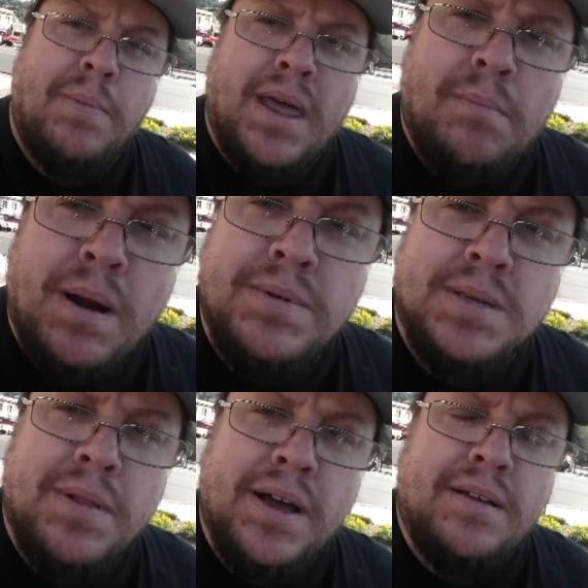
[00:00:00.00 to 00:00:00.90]
Maybe that'll bring me
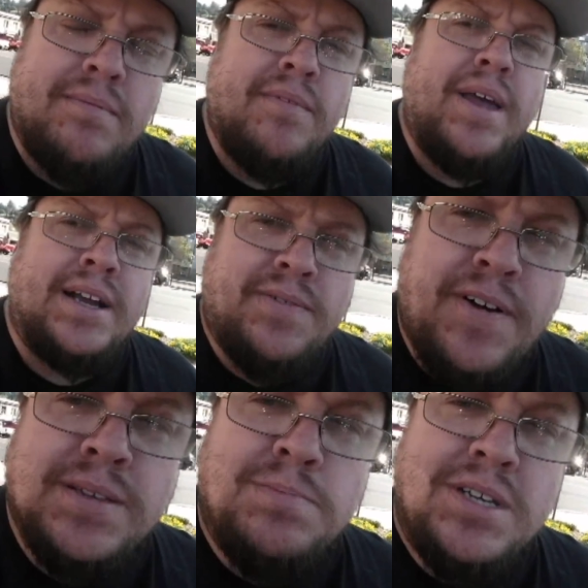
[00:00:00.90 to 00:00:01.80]
some luck. Actually
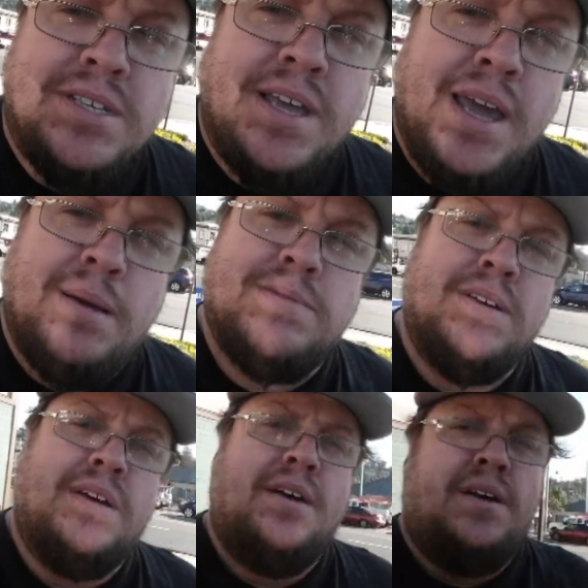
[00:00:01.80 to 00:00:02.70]
find some decent
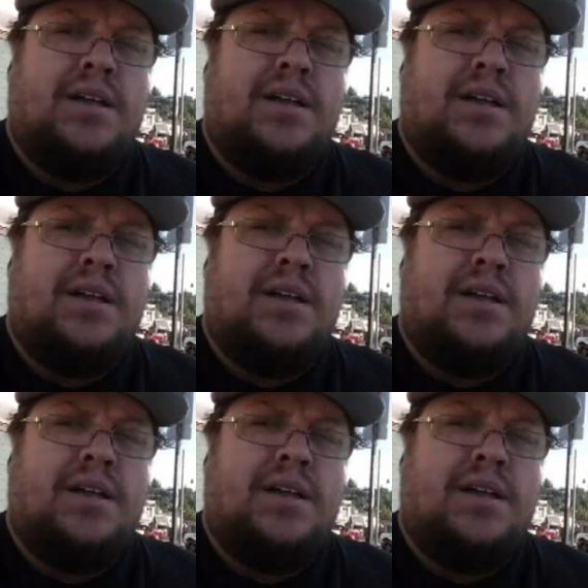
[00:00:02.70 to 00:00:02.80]
games.